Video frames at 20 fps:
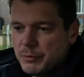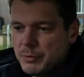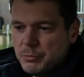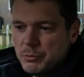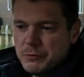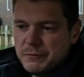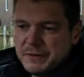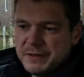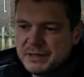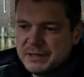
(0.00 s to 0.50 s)

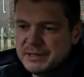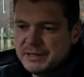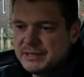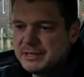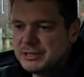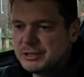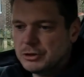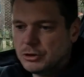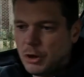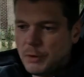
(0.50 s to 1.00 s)
removing
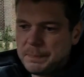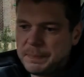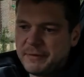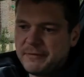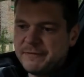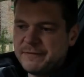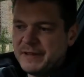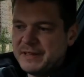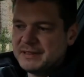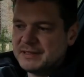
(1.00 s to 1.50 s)
this top
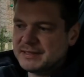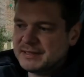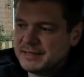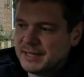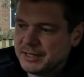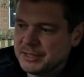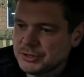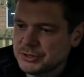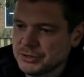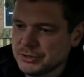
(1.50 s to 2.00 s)
vent
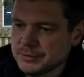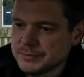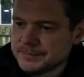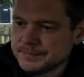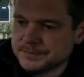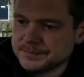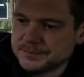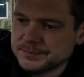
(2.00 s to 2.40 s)
section.